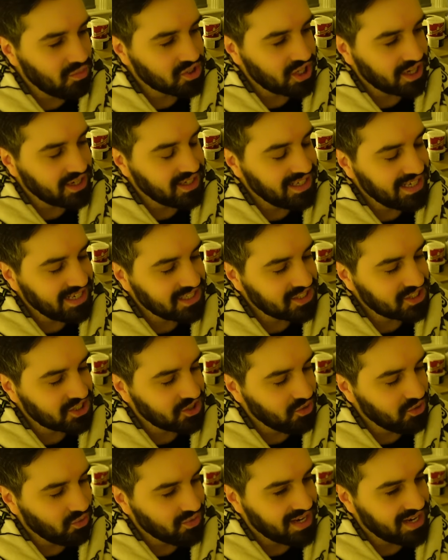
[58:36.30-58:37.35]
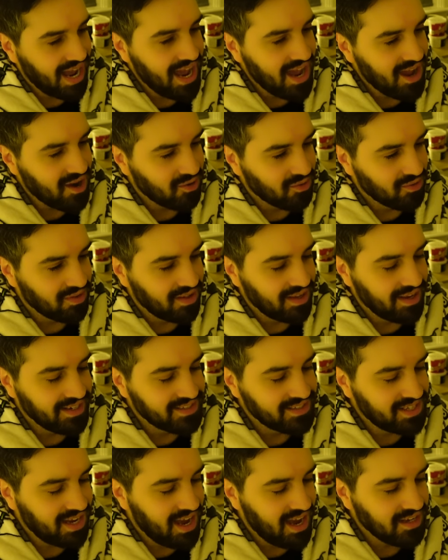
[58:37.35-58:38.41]
much i need to know now
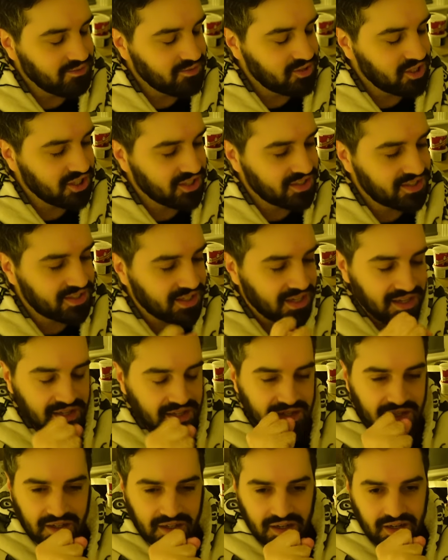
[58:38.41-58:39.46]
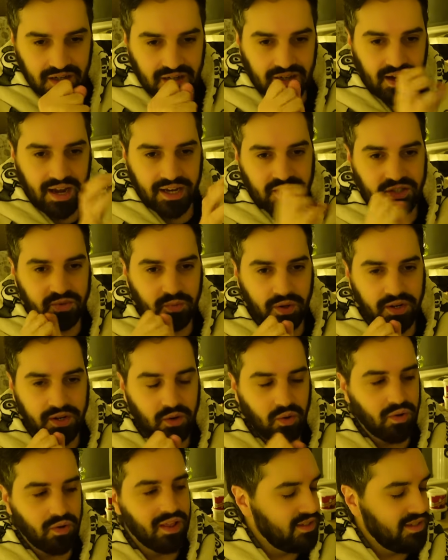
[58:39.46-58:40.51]
and i'm just oh, I just want it
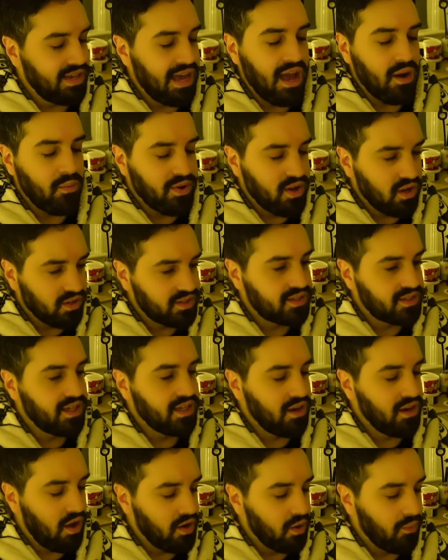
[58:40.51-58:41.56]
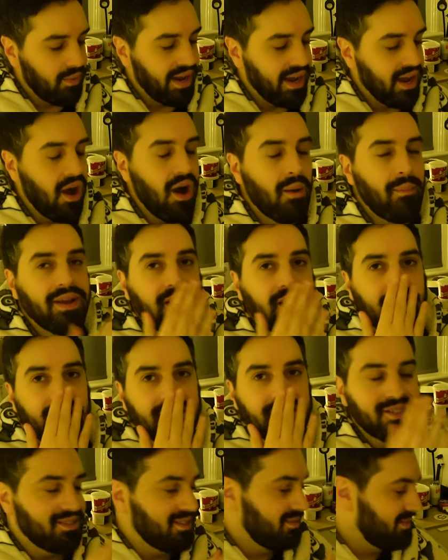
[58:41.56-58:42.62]
all. Yeah, we are still on our way. Oh my
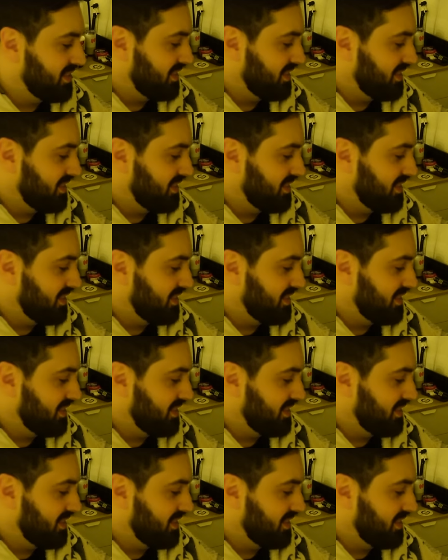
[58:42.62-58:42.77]
god, oh my